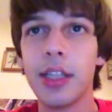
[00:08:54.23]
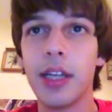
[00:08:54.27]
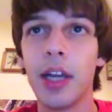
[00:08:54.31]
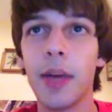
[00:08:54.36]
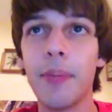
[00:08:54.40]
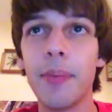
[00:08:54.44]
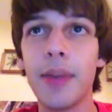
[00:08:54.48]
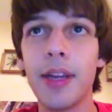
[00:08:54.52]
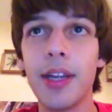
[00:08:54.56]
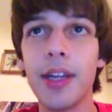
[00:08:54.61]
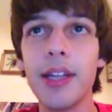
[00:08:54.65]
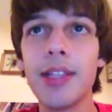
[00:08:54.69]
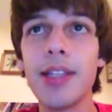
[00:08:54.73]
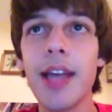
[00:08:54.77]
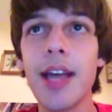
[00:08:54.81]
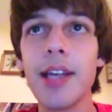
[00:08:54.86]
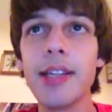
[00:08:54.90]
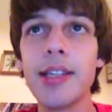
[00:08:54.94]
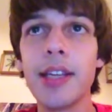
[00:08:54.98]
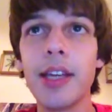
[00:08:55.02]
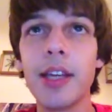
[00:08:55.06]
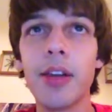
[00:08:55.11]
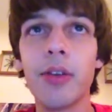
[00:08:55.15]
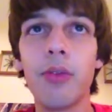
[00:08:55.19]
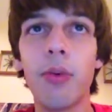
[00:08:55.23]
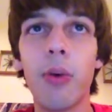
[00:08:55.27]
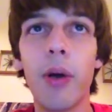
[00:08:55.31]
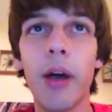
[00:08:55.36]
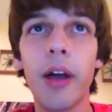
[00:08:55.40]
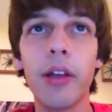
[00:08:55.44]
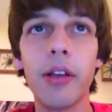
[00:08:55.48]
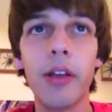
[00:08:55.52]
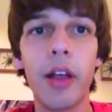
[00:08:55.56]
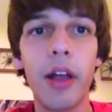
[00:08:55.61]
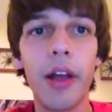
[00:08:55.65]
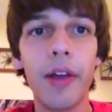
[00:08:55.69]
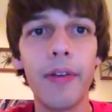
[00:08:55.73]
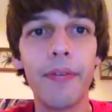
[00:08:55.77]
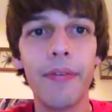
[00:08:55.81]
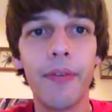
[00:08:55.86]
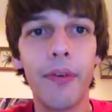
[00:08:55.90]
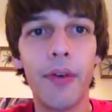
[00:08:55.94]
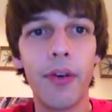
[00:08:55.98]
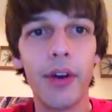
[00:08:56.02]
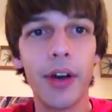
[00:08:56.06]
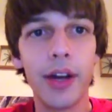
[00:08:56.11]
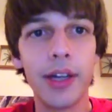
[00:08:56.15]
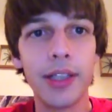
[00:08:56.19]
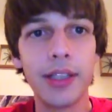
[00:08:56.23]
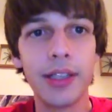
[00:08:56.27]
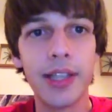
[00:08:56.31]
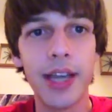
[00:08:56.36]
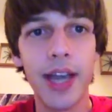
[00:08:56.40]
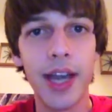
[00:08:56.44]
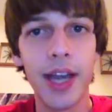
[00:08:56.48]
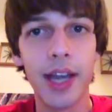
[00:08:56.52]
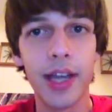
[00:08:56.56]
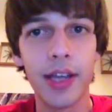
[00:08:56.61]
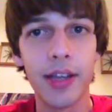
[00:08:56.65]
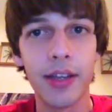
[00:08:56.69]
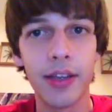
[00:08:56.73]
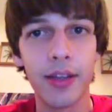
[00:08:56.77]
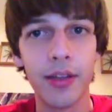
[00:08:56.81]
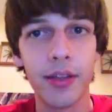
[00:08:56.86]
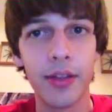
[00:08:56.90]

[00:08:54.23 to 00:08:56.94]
I mean, it's asking quite a lot for a deck